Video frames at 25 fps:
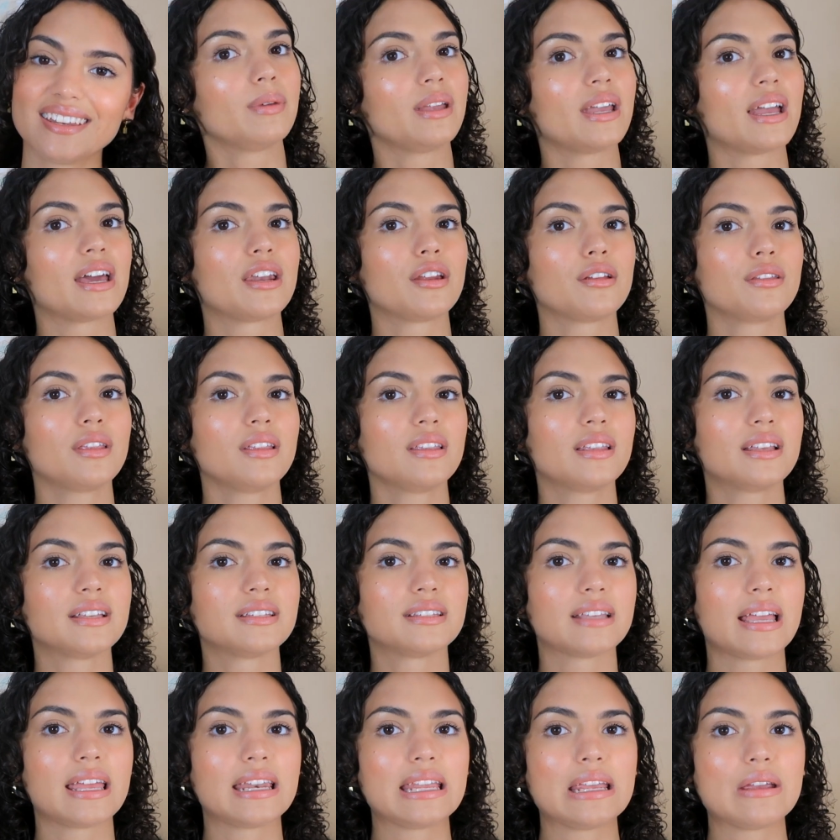But yeah, I don't think there's
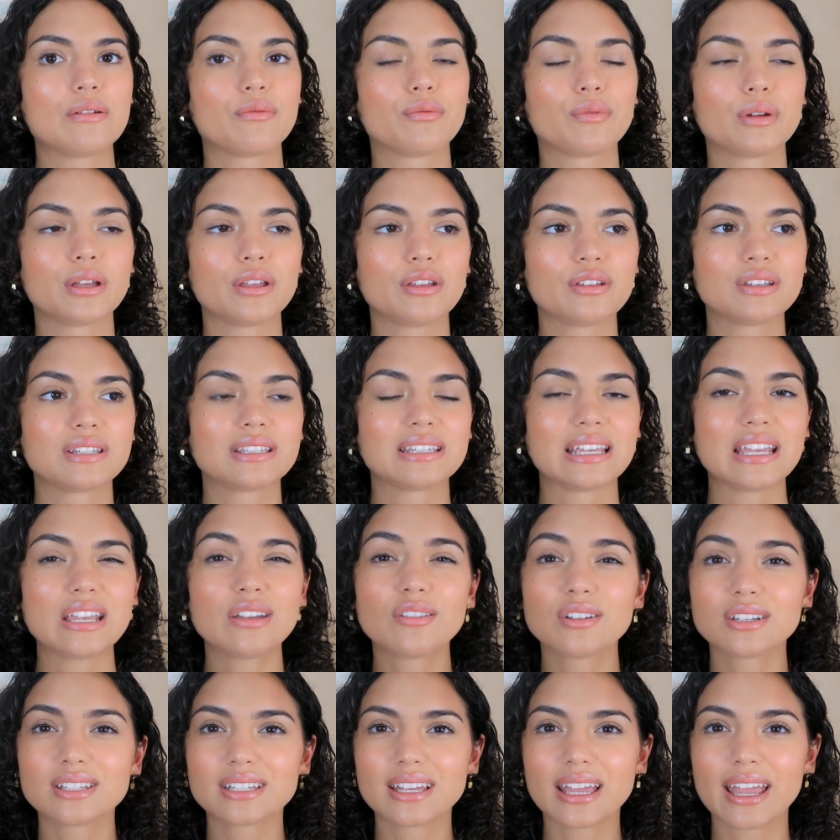any real
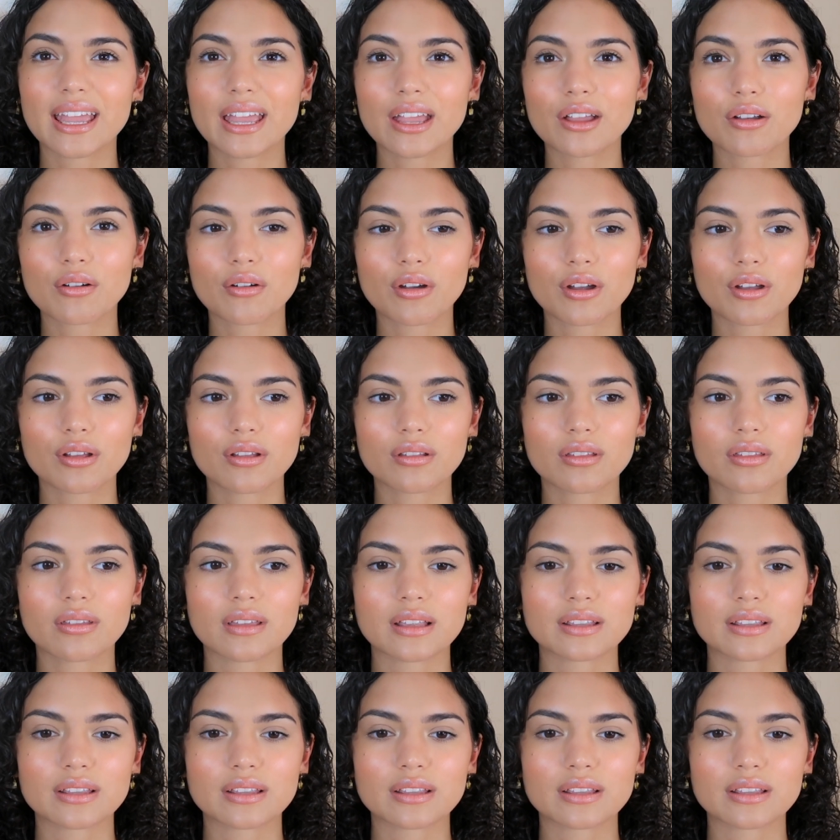secret to hair growth.